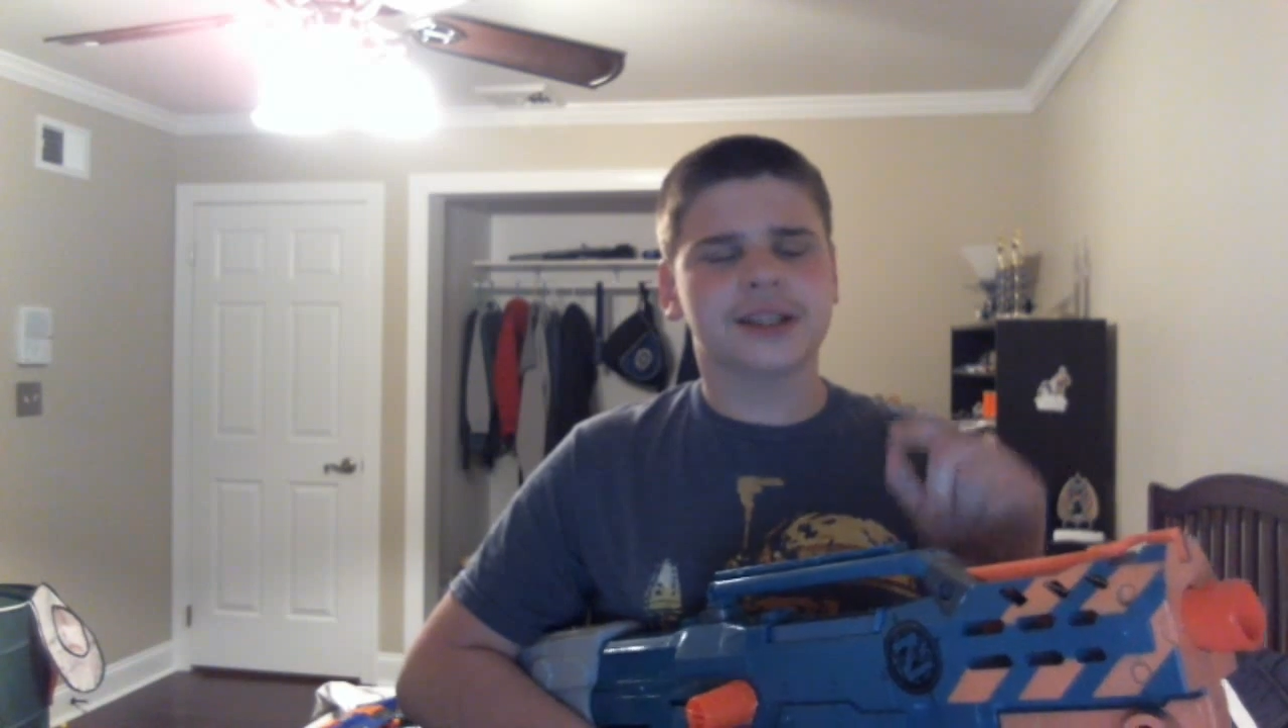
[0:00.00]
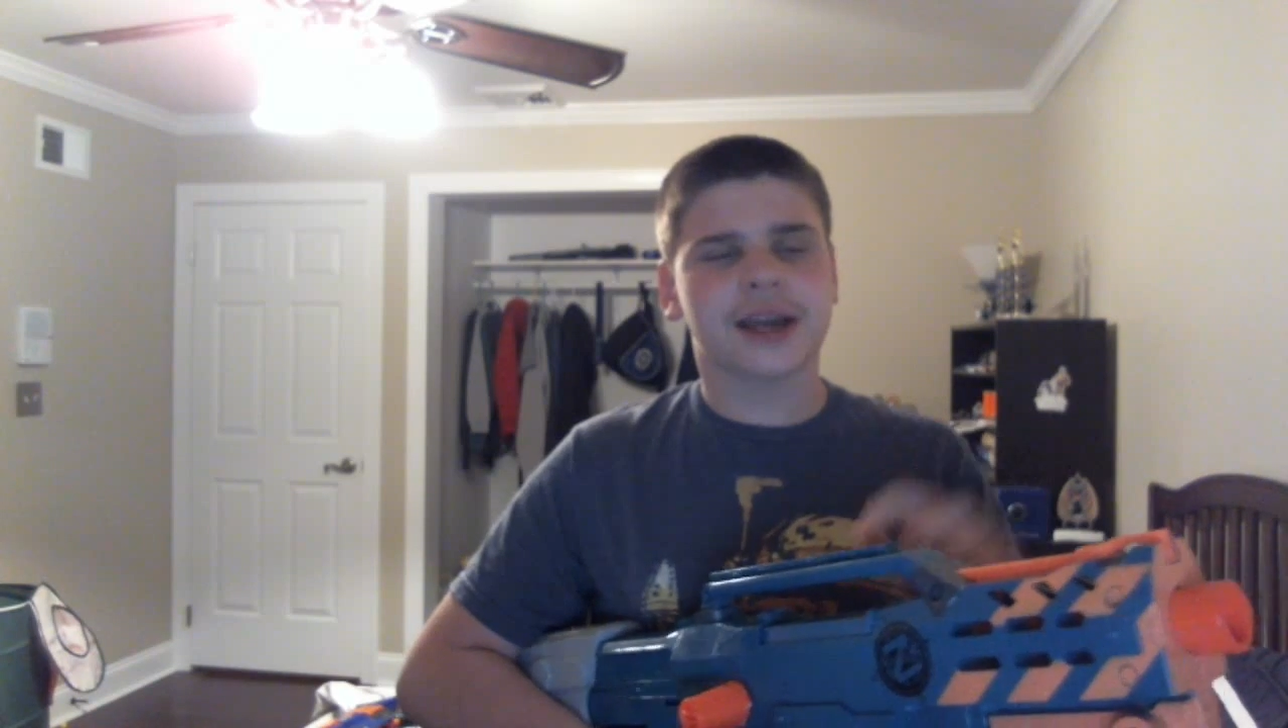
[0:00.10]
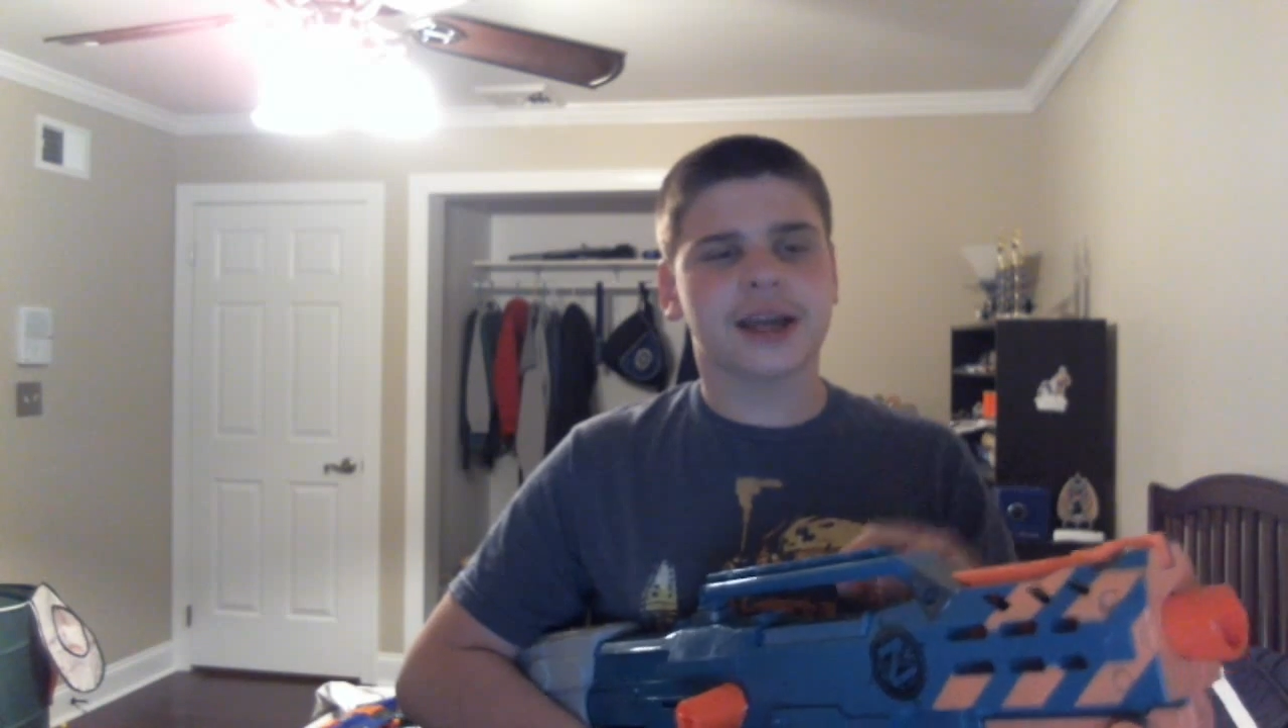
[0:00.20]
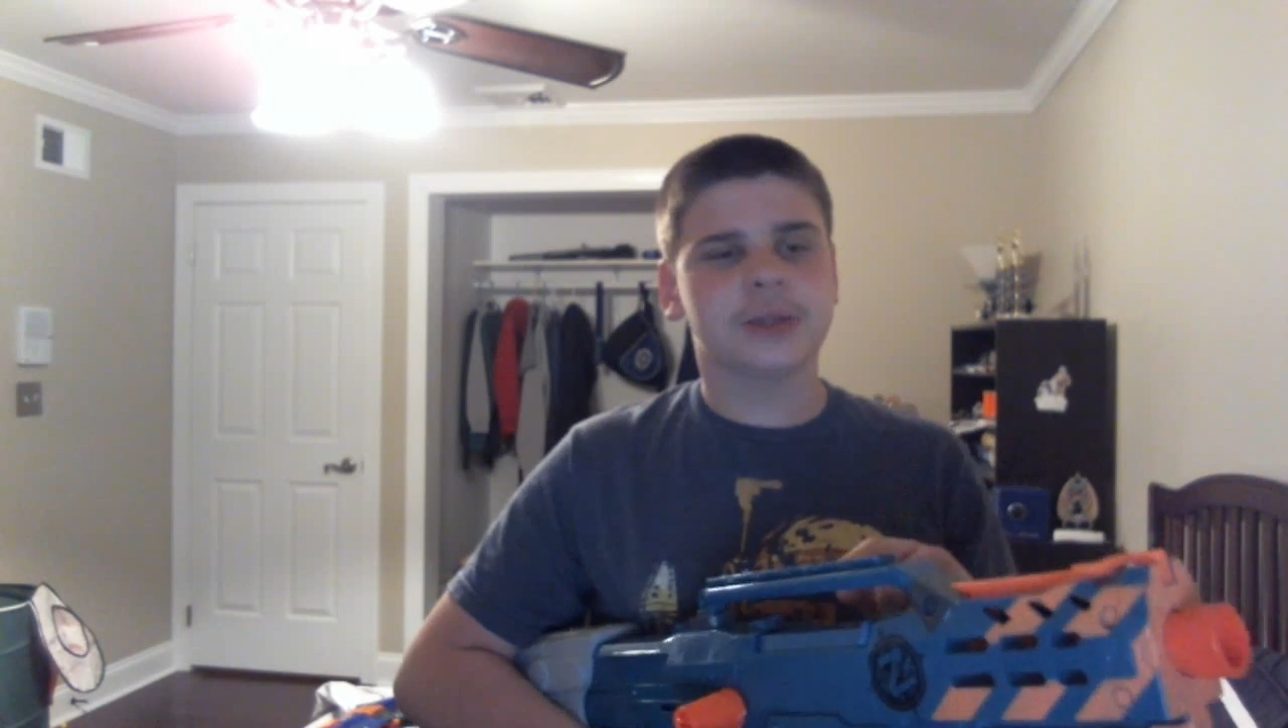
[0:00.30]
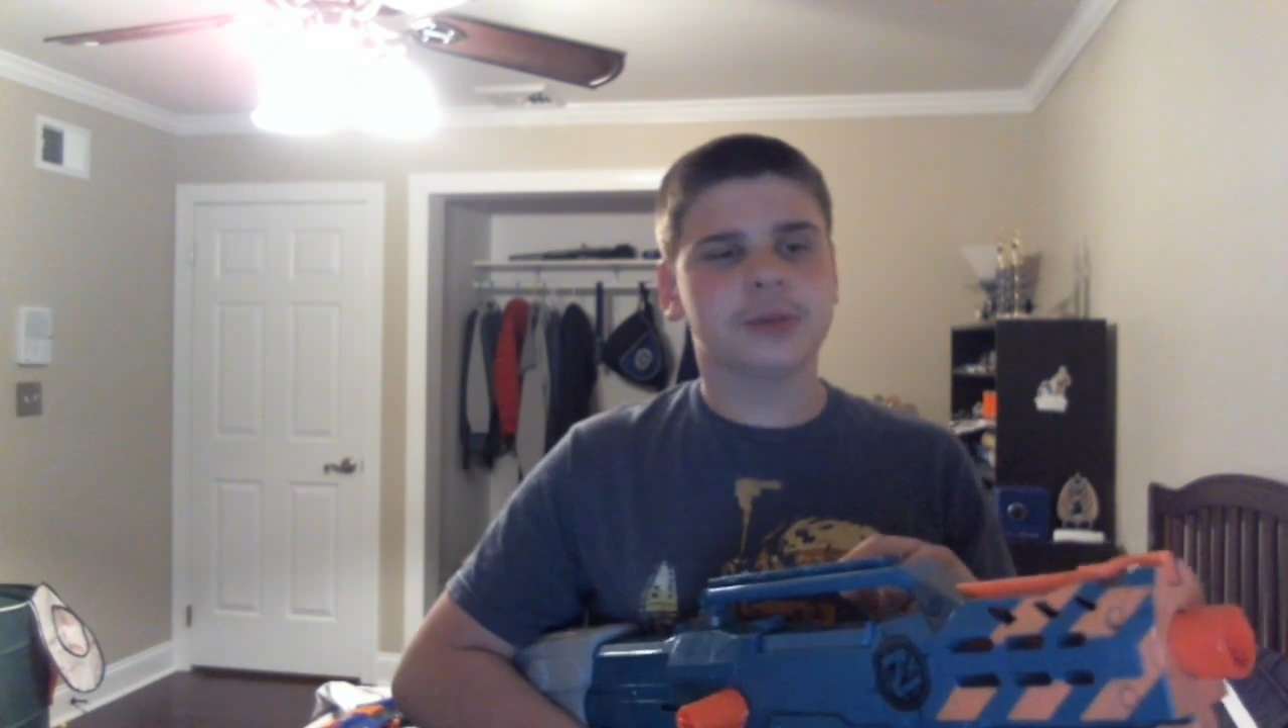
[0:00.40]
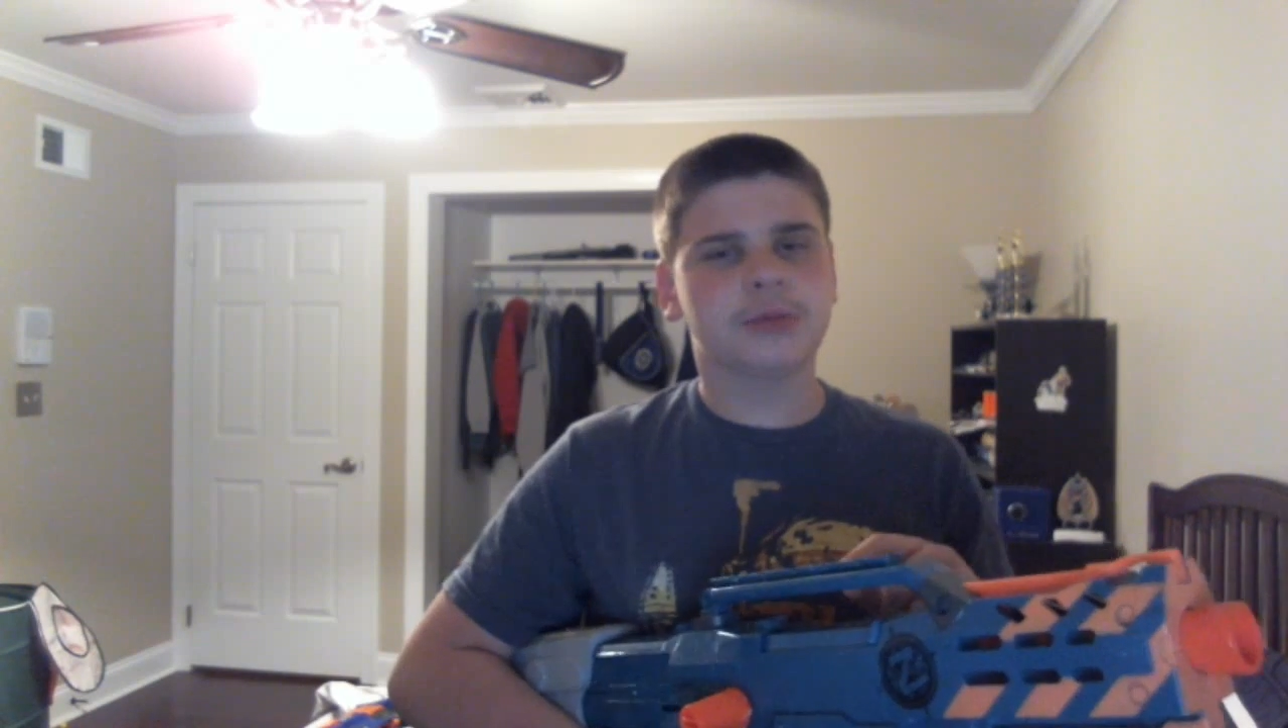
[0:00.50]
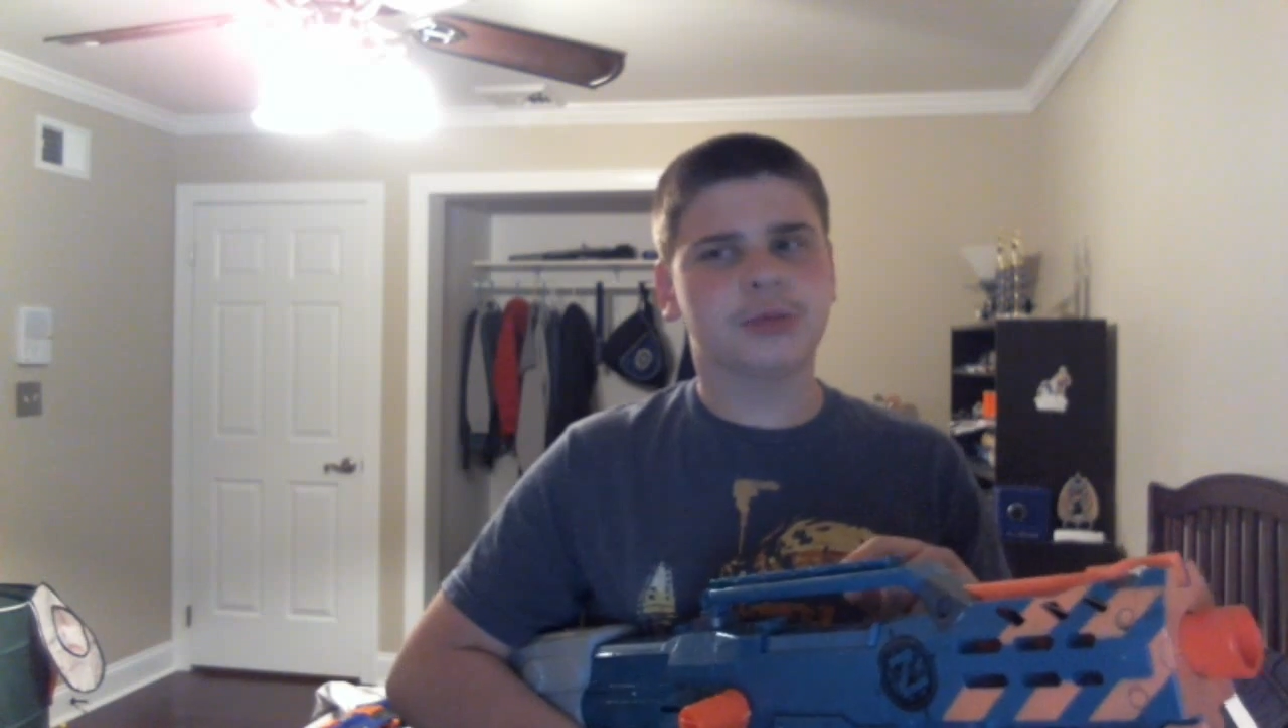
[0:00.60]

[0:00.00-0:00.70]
attachment,